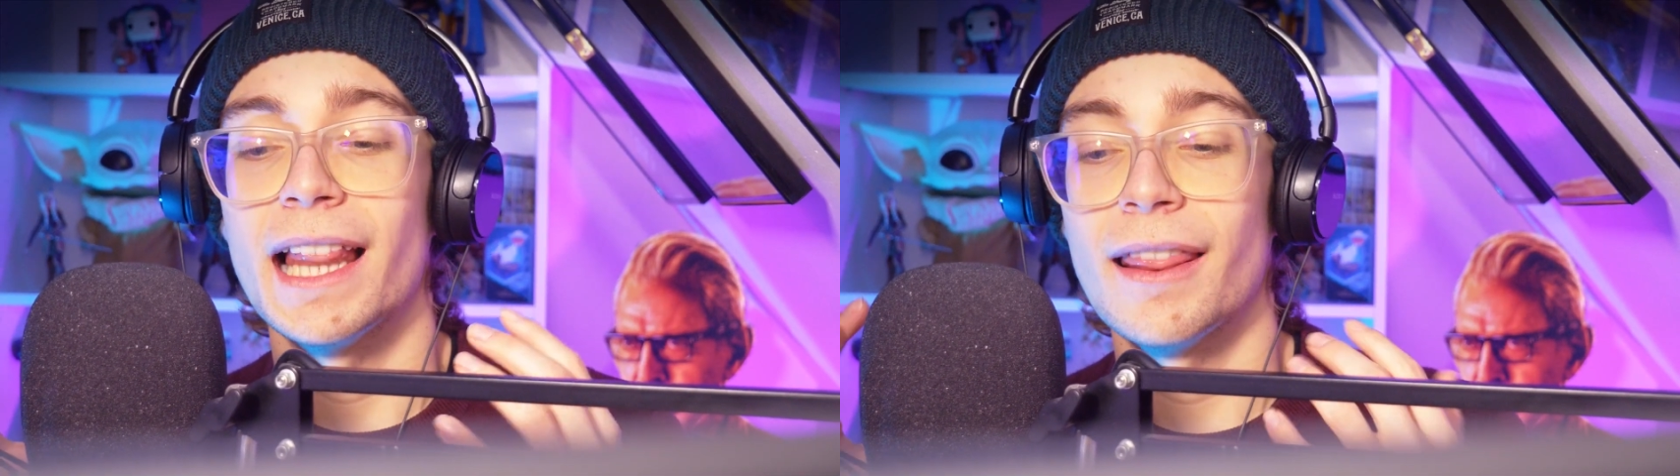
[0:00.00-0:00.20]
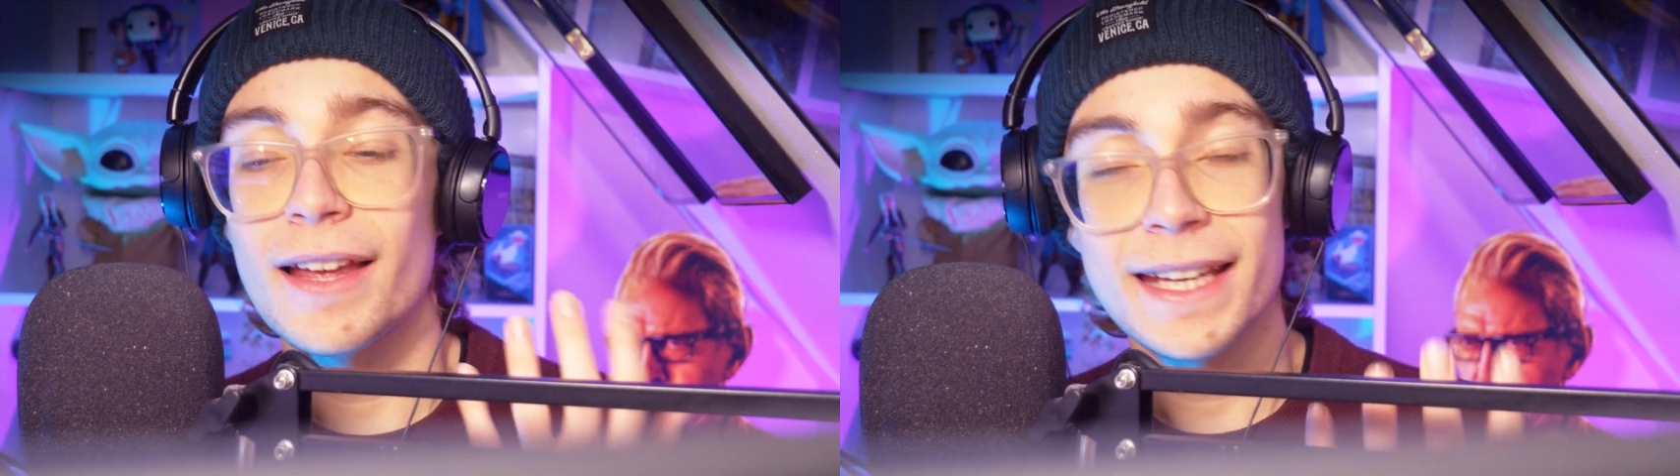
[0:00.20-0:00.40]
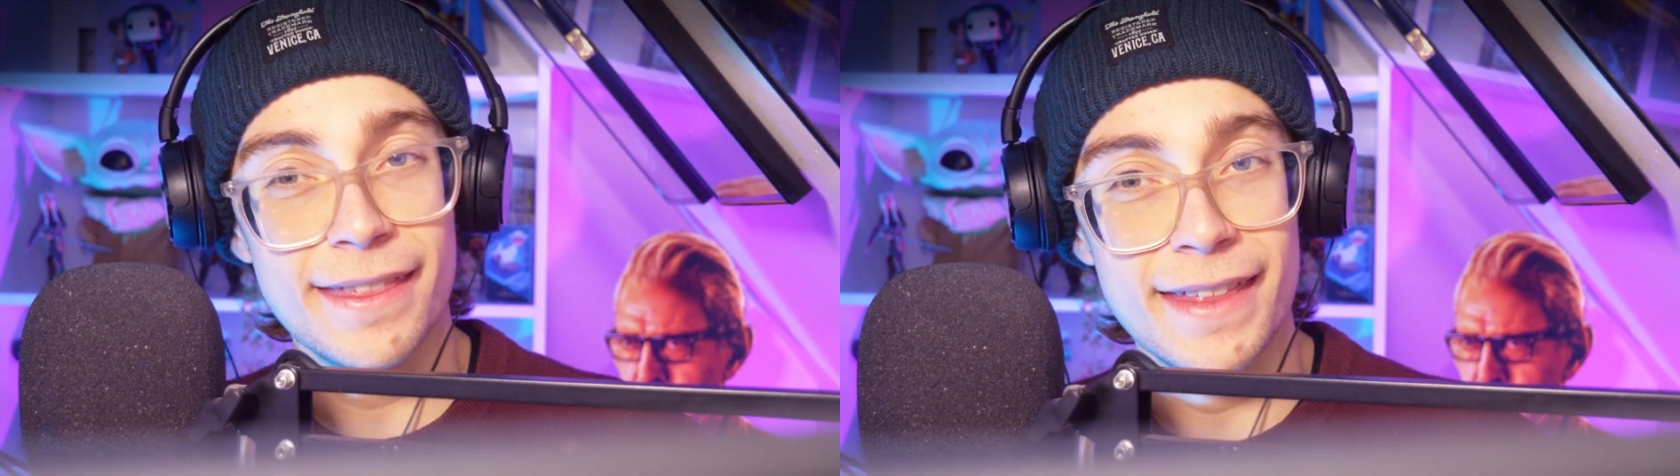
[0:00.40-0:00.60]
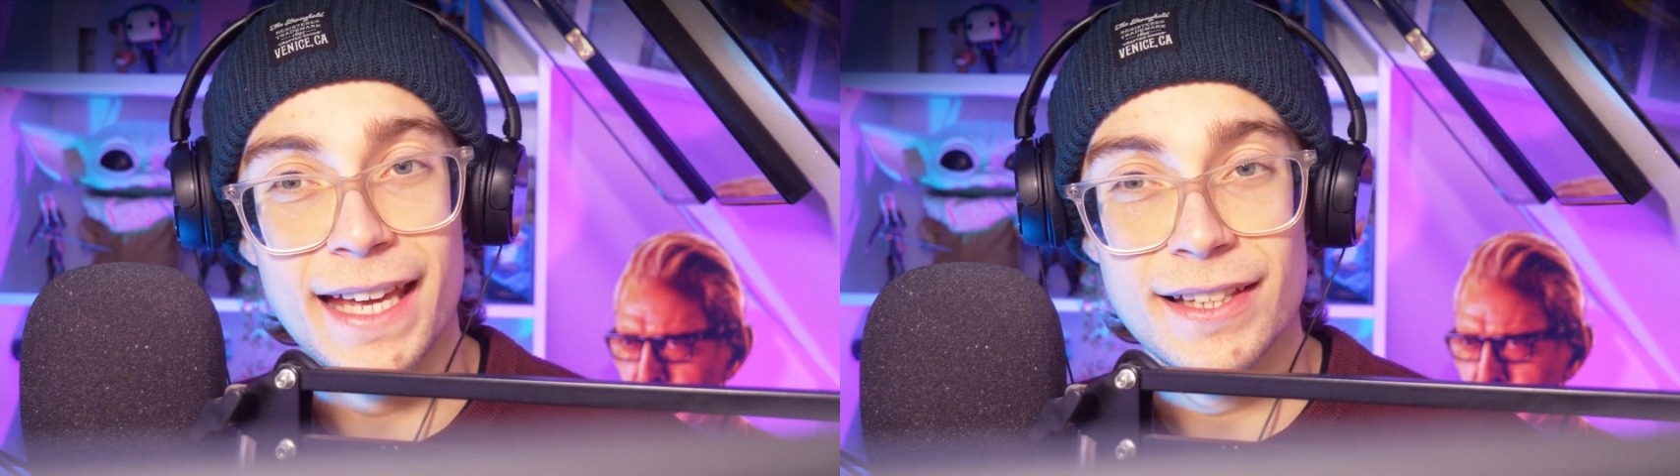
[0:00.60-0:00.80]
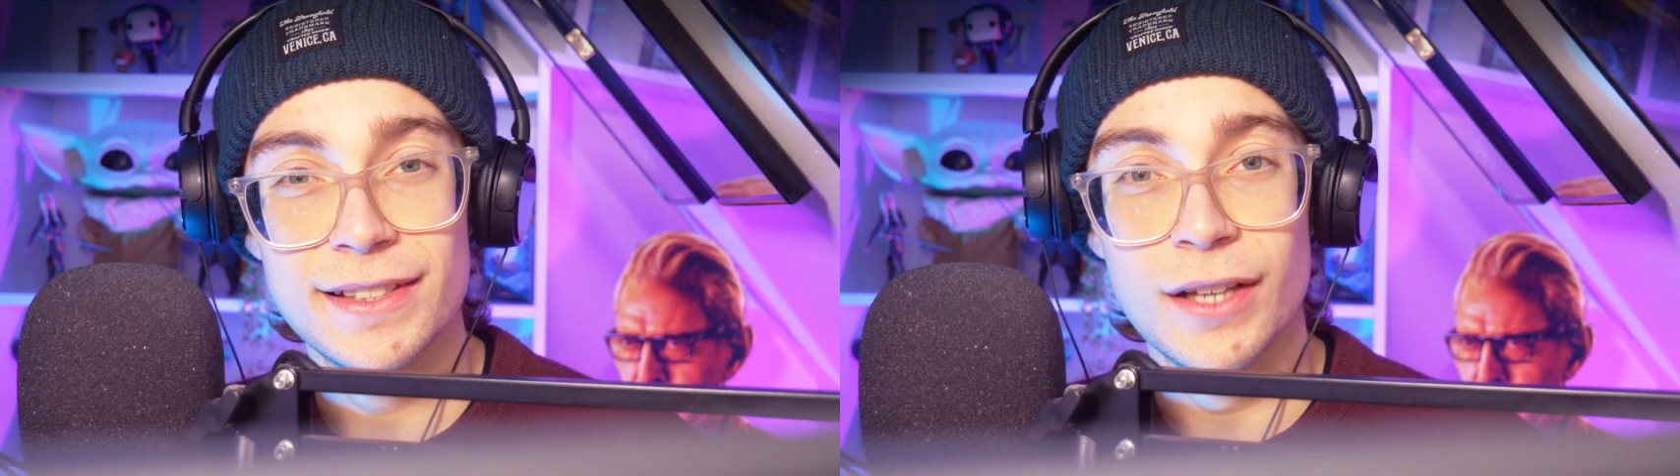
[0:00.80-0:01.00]
like
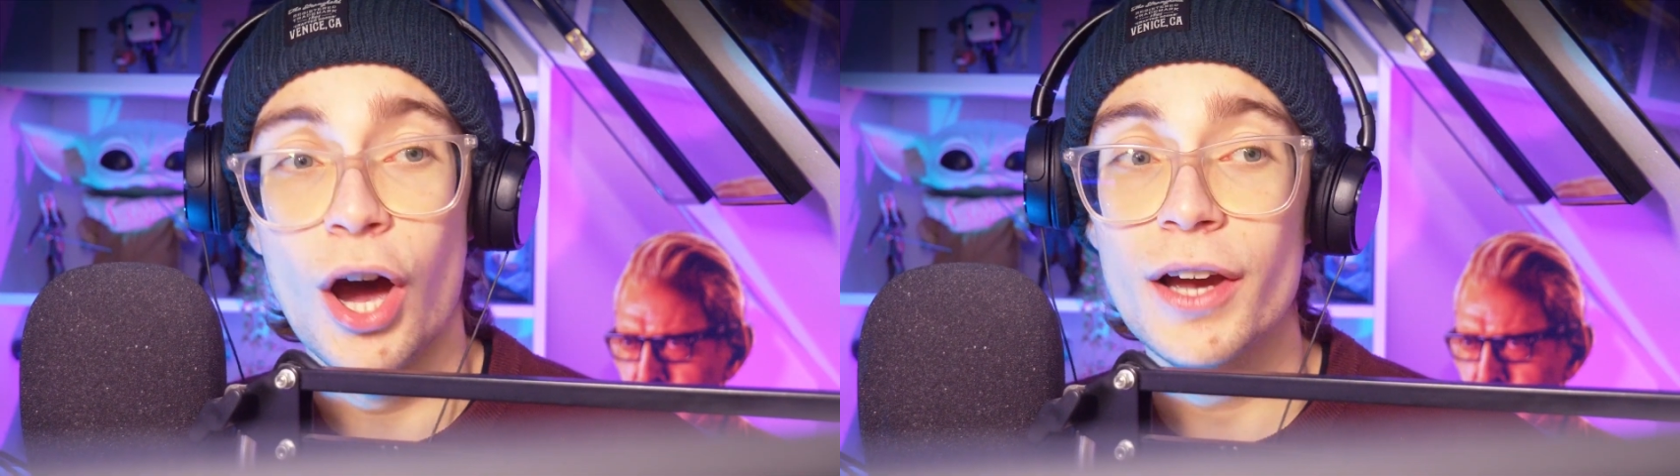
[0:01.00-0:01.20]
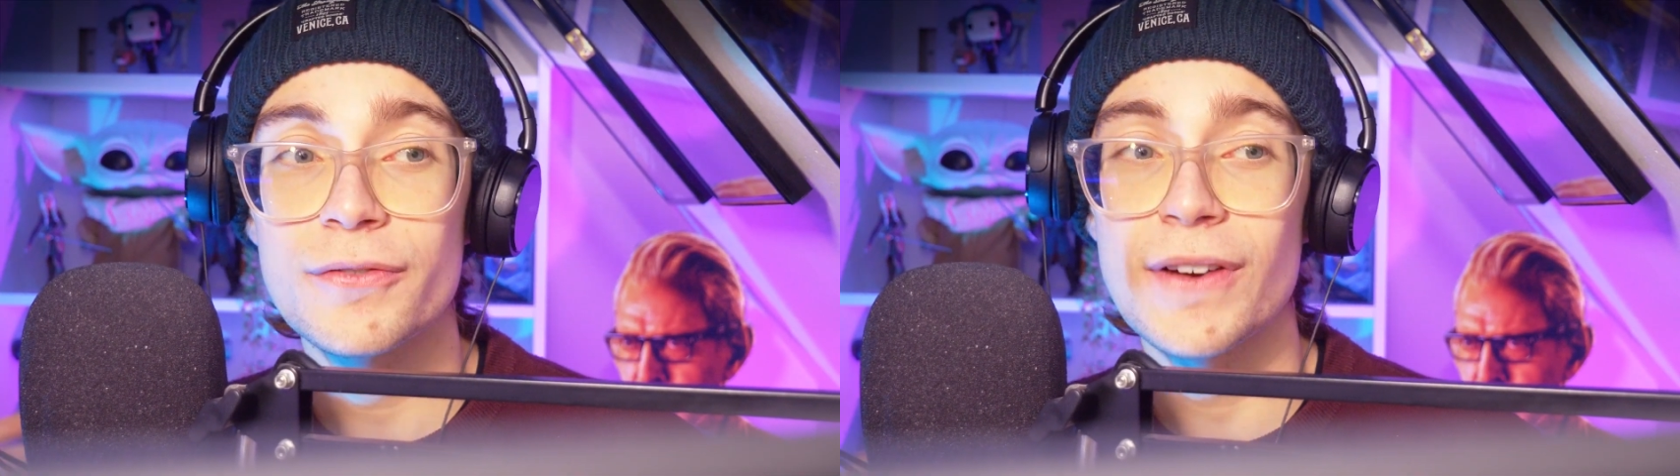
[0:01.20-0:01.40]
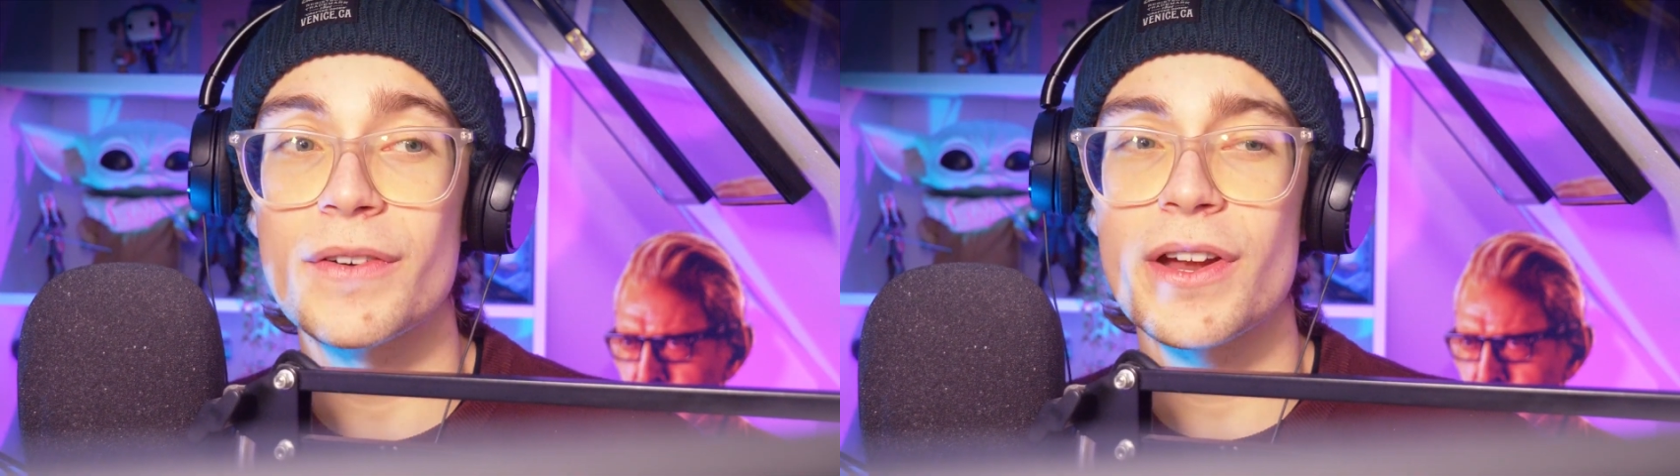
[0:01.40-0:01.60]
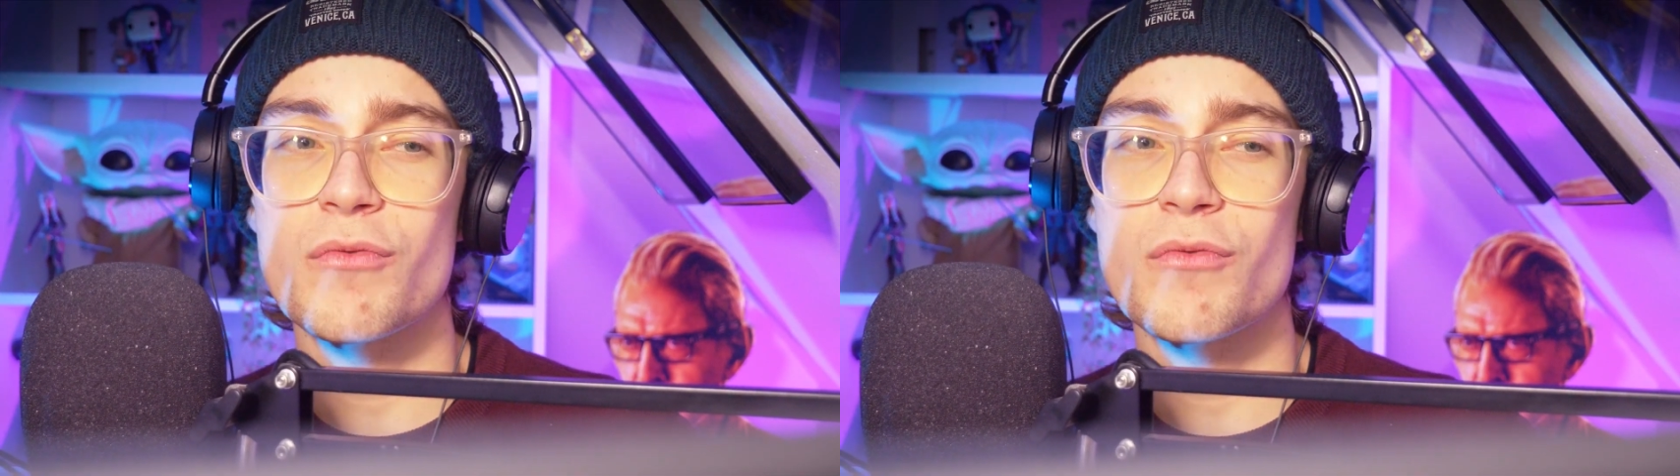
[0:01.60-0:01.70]
this, I found